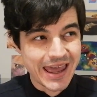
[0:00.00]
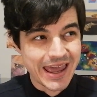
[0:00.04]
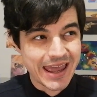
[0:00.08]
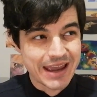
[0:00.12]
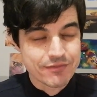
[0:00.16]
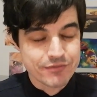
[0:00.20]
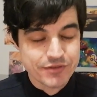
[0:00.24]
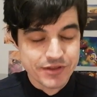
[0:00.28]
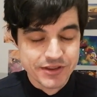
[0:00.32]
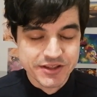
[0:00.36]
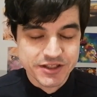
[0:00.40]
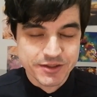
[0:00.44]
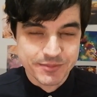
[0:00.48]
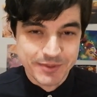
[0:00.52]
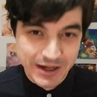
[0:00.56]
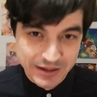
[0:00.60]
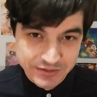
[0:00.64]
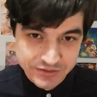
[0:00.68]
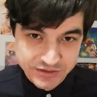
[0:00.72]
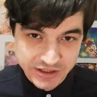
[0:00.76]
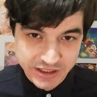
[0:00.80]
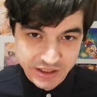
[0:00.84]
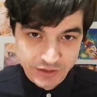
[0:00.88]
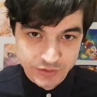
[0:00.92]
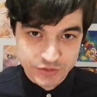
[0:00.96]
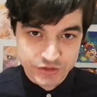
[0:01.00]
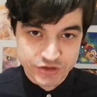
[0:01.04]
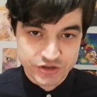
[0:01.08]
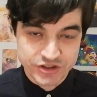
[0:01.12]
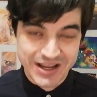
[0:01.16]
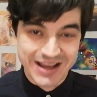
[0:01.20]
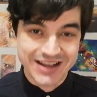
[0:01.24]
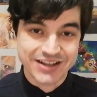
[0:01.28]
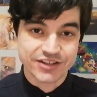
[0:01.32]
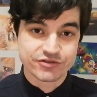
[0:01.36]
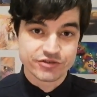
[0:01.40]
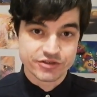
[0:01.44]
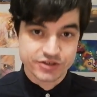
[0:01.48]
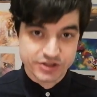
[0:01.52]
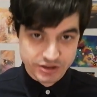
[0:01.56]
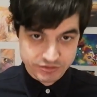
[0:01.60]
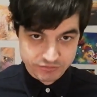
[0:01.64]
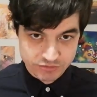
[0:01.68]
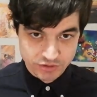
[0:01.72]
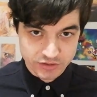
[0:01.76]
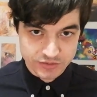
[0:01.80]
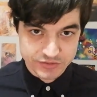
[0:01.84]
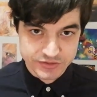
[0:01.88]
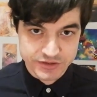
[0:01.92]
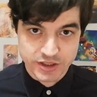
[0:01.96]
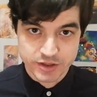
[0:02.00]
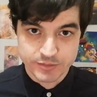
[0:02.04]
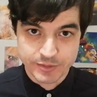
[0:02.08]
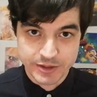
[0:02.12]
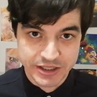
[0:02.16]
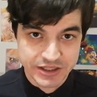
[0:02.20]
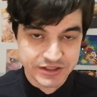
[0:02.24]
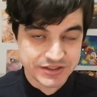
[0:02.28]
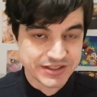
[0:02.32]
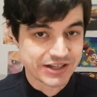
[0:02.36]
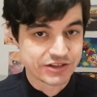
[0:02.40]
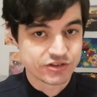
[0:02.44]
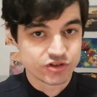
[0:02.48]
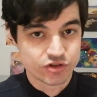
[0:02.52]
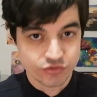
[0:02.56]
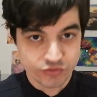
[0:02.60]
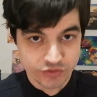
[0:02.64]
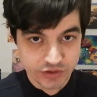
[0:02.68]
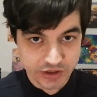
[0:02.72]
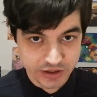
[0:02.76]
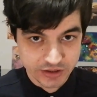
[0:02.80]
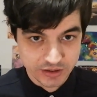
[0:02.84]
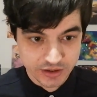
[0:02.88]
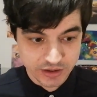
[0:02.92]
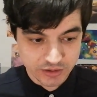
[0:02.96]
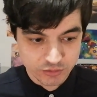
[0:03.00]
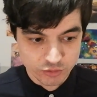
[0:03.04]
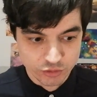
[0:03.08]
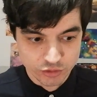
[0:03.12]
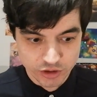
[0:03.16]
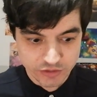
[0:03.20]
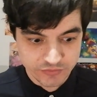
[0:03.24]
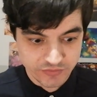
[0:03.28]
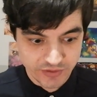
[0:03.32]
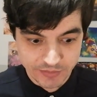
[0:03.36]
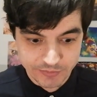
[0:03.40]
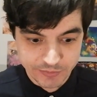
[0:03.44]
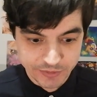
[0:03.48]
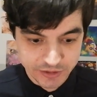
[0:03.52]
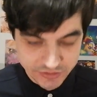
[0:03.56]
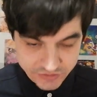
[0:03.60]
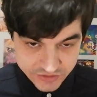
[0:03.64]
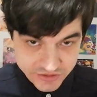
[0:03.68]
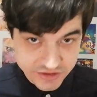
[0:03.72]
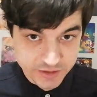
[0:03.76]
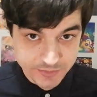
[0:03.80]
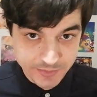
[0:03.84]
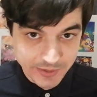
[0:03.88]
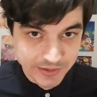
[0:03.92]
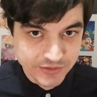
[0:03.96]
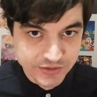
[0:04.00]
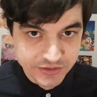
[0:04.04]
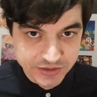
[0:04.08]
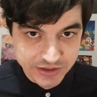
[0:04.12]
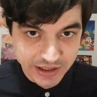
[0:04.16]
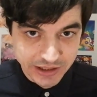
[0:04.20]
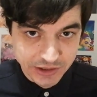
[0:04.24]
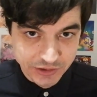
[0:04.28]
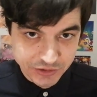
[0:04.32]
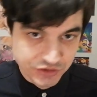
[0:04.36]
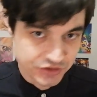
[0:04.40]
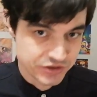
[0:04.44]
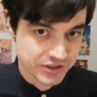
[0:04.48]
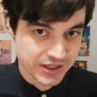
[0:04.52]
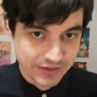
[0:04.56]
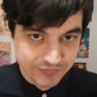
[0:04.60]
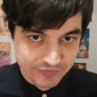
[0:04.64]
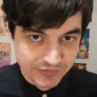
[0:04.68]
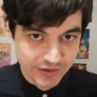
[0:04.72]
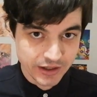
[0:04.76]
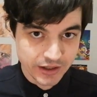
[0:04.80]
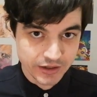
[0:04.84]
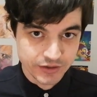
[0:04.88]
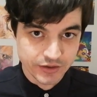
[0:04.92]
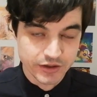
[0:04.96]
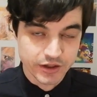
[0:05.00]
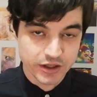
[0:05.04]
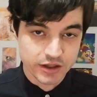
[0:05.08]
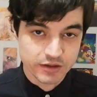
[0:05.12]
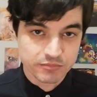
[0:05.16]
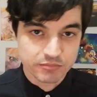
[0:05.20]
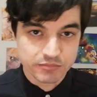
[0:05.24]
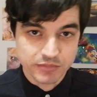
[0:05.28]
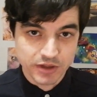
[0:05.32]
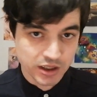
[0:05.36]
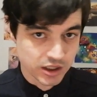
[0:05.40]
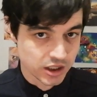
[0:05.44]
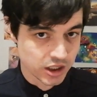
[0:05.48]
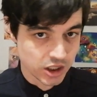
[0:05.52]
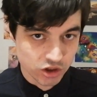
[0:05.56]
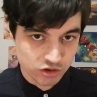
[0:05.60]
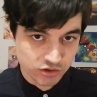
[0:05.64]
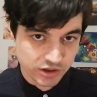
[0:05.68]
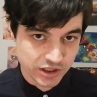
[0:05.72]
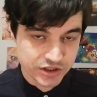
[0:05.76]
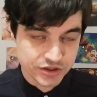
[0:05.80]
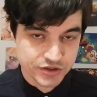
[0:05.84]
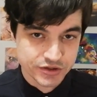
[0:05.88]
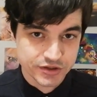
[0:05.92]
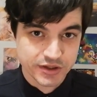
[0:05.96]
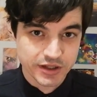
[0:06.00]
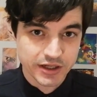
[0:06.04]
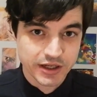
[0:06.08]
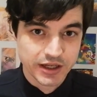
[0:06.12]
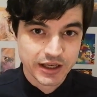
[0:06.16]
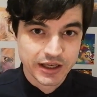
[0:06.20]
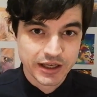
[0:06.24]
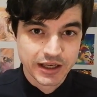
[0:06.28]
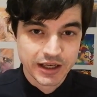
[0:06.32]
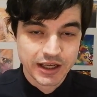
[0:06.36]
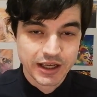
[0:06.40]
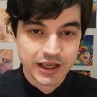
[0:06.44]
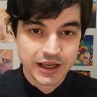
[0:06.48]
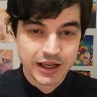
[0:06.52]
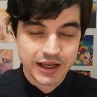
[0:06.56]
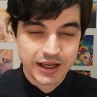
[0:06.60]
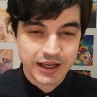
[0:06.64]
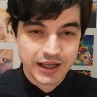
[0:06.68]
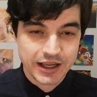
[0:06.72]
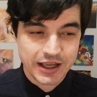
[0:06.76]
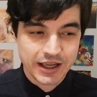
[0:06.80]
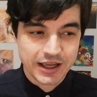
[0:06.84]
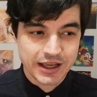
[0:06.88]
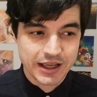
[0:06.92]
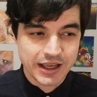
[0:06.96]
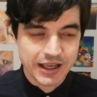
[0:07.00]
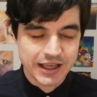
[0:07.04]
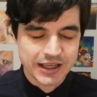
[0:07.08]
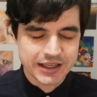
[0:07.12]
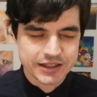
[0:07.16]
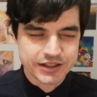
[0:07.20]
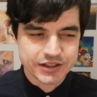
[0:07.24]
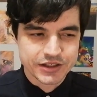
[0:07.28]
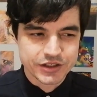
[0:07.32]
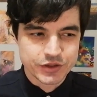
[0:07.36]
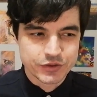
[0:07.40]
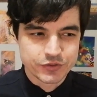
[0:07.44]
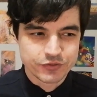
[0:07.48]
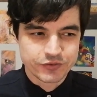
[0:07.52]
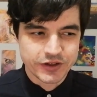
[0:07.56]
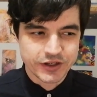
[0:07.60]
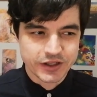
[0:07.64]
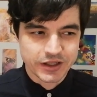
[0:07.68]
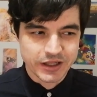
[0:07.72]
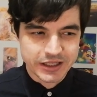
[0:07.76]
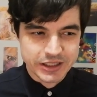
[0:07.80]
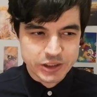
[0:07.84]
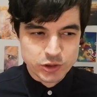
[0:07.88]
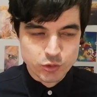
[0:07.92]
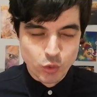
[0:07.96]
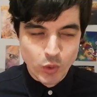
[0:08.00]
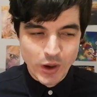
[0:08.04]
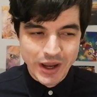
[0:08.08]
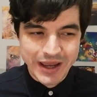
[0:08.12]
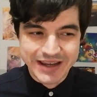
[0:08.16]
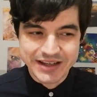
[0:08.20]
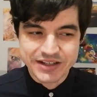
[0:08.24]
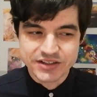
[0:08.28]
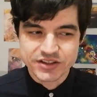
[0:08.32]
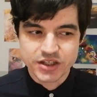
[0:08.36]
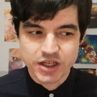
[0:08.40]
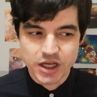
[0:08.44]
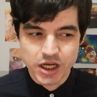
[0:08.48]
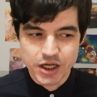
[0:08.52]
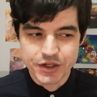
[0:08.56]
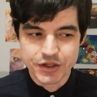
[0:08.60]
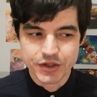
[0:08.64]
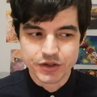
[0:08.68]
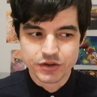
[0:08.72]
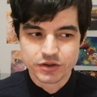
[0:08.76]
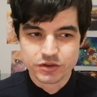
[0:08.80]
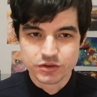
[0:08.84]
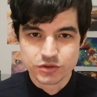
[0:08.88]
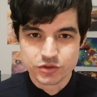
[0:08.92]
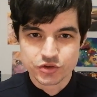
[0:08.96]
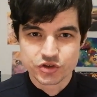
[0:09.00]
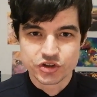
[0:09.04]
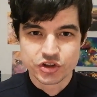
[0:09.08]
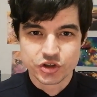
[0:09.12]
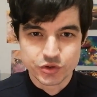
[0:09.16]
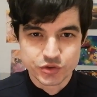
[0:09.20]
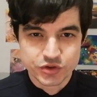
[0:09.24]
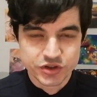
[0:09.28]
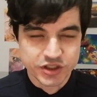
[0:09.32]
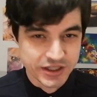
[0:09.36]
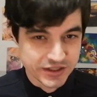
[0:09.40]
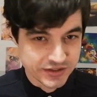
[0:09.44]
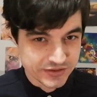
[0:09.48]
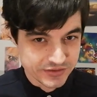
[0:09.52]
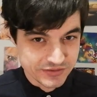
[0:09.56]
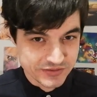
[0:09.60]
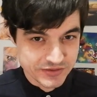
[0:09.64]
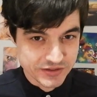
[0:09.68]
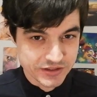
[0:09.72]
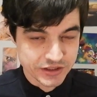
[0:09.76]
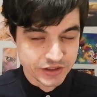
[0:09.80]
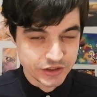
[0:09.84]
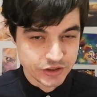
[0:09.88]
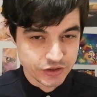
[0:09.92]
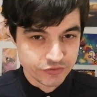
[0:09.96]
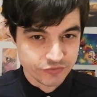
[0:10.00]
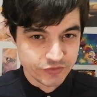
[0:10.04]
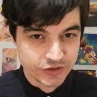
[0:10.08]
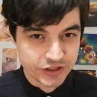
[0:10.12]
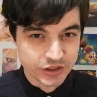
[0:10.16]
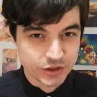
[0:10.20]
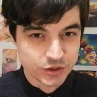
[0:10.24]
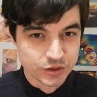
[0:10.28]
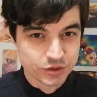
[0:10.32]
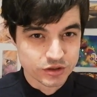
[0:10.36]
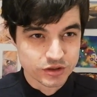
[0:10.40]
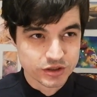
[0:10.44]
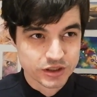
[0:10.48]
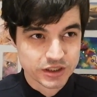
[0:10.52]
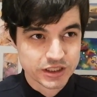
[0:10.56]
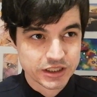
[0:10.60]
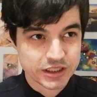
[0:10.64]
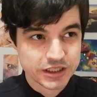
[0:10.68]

everything's about to go disastrously wrong. It's going to be a catastrophe. Like all your family are just about to die or just have died in a car crash. You feel like you weigh a ton or 2 tons and you feel